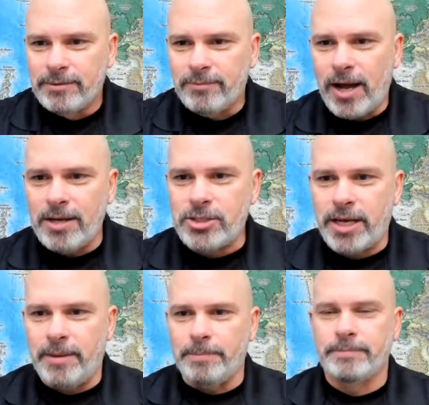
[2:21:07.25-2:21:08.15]
Raj
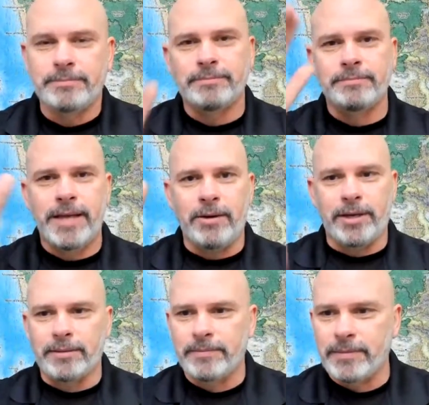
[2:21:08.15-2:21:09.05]
M.
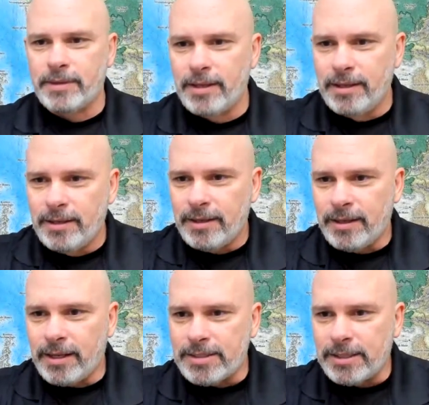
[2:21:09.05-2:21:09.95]
Howdy.
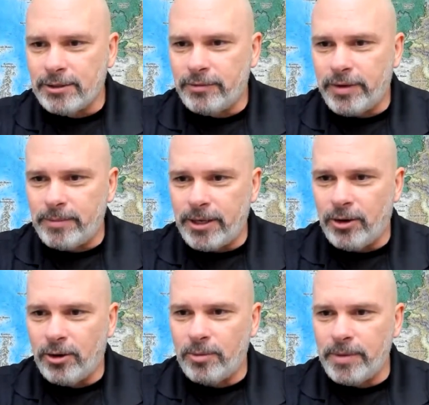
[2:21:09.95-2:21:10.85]
In a single family
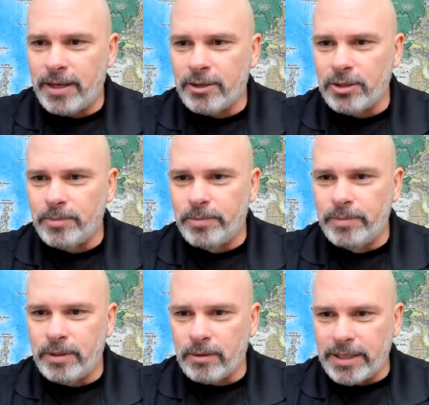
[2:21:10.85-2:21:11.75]
home, a good
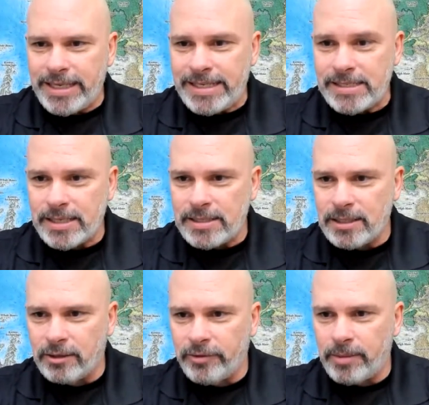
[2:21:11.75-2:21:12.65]
uh, is a
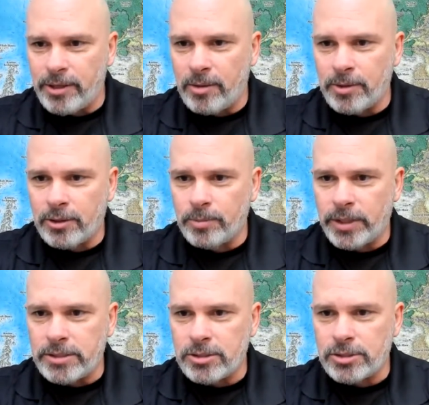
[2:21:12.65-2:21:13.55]
single family home a good
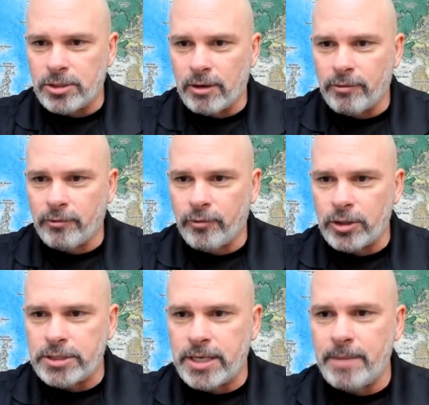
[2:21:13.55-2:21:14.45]
place to start for
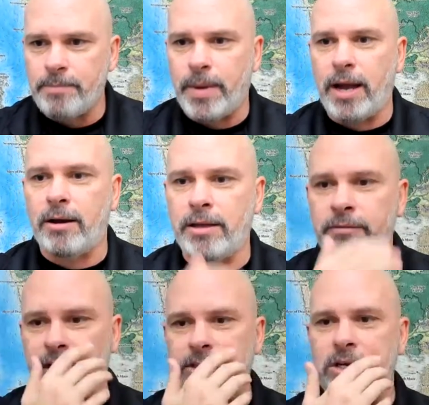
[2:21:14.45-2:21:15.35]
first time buyer
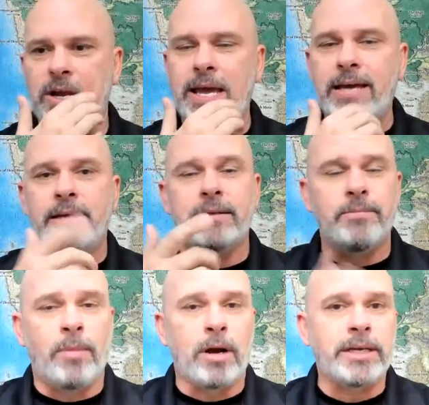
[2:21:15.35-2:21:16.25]
investor?
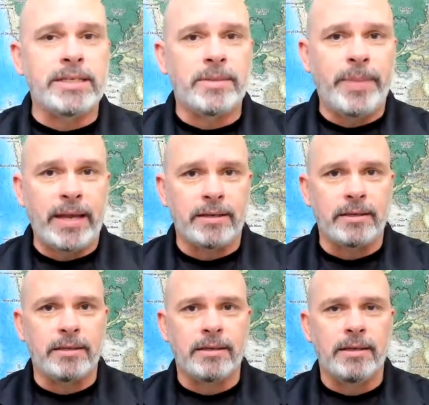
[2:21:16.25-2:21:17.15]
Market dependent.